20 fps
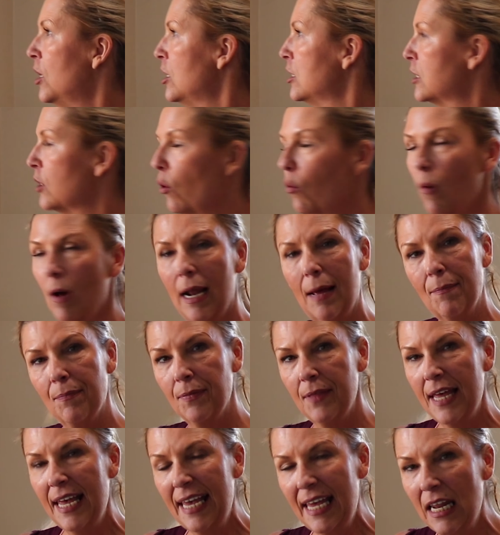So what
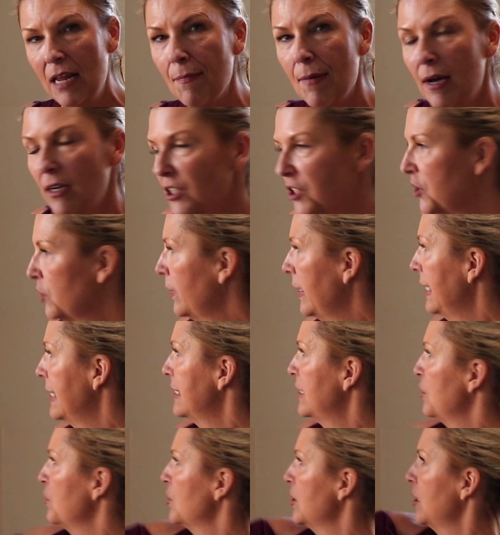I'm thinking about doing
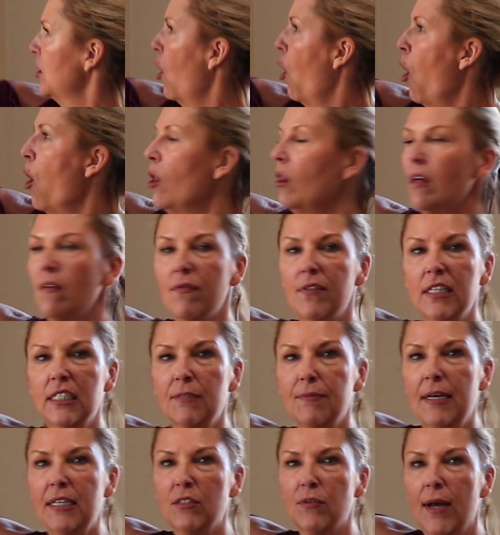is using all of
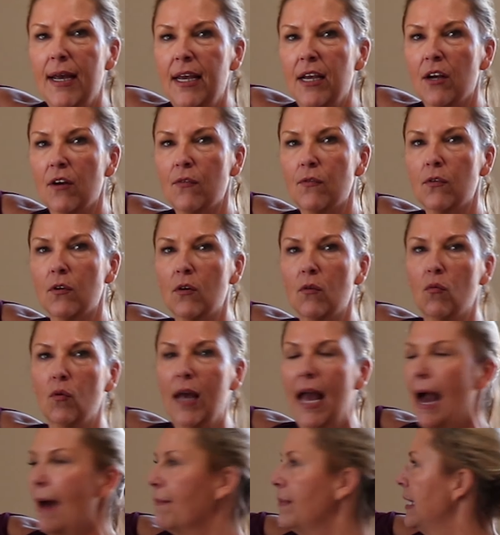this space right here for
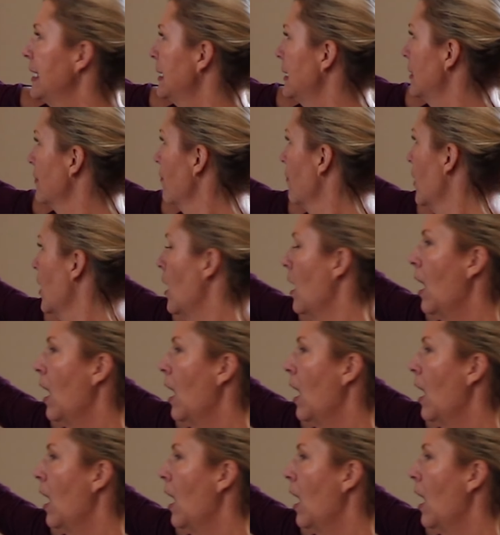cabinets,